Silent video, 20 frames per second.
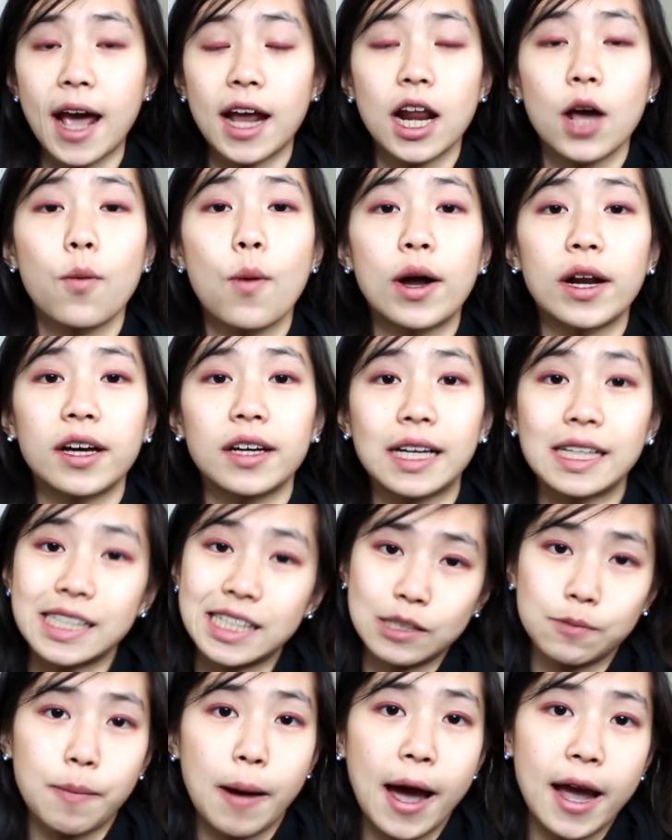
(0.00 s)
and I want to
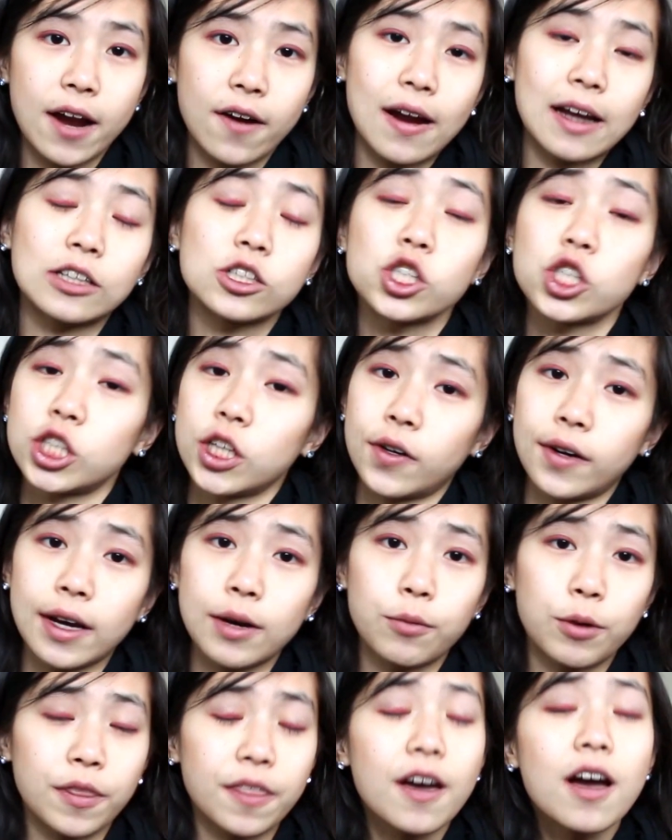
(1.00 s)
inspire and share
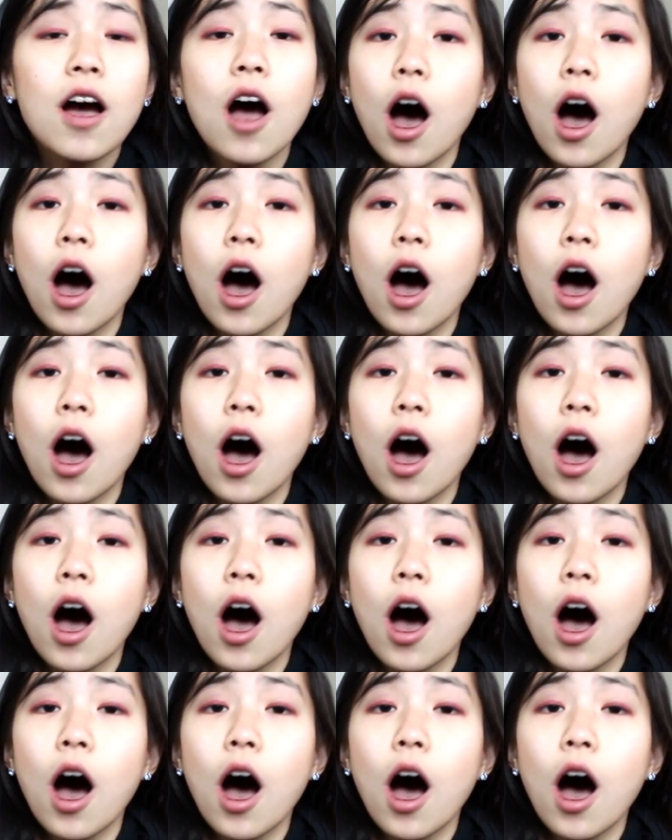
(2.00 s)
it with